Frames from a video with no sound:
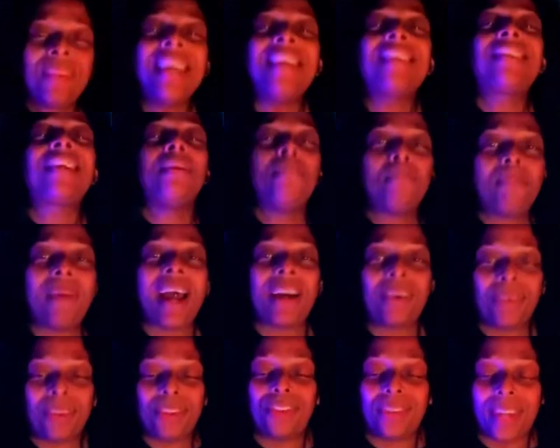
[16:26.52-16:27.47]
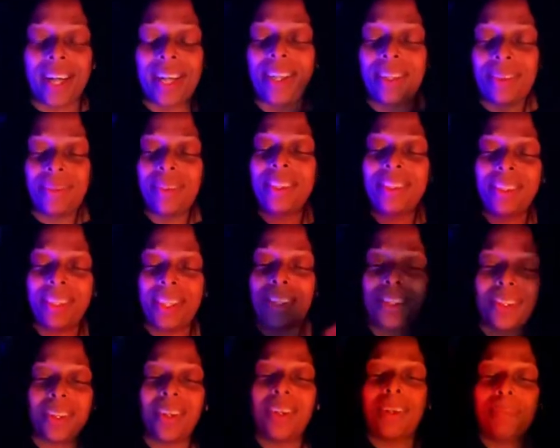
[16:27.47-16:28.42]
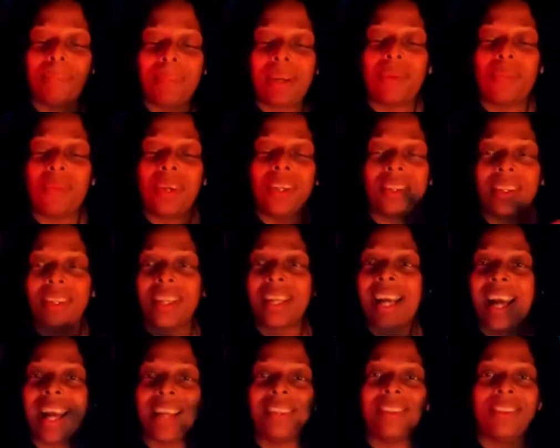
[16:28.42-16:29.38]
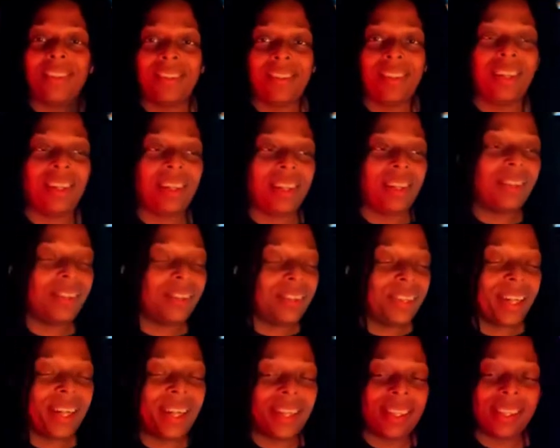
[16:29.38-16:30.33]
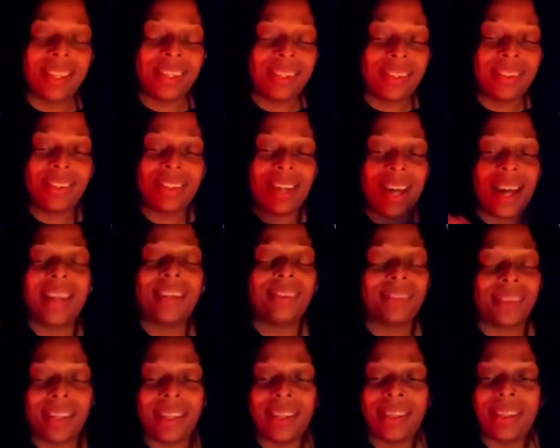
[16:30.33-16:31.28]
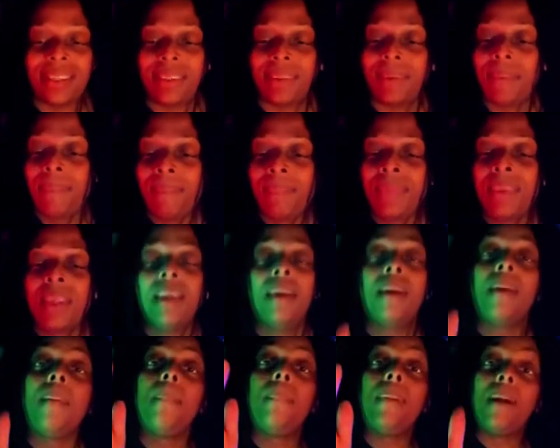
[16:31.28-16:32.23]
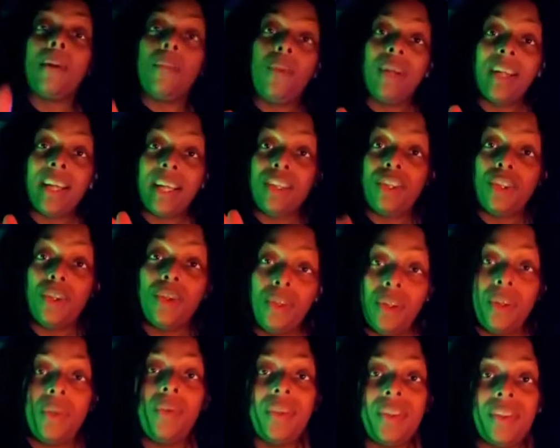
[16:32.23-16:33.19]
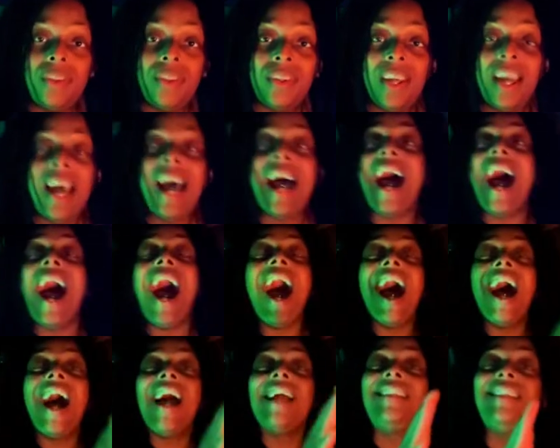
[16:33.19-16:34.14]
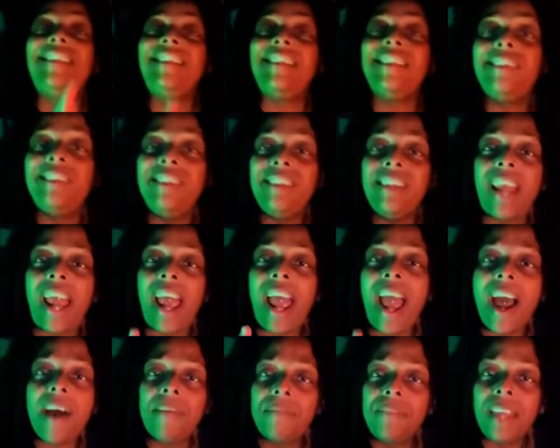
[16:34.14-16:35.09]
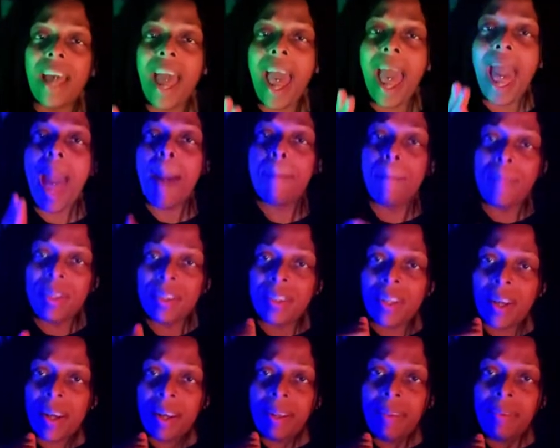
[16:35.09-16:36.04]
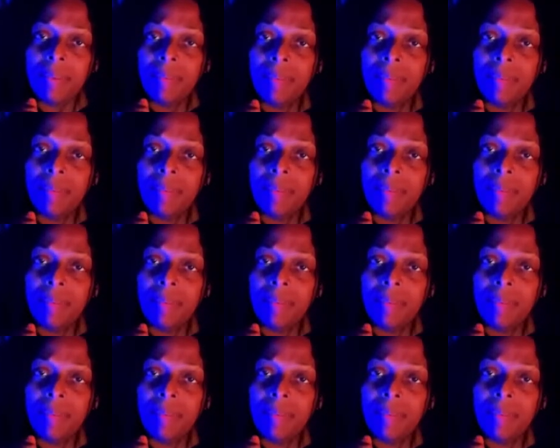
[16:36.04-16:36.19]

get back on track here. We don't need to talk about whether or not I had to see or not, because I don't think I did. But what I do know is I didn't have the appetite,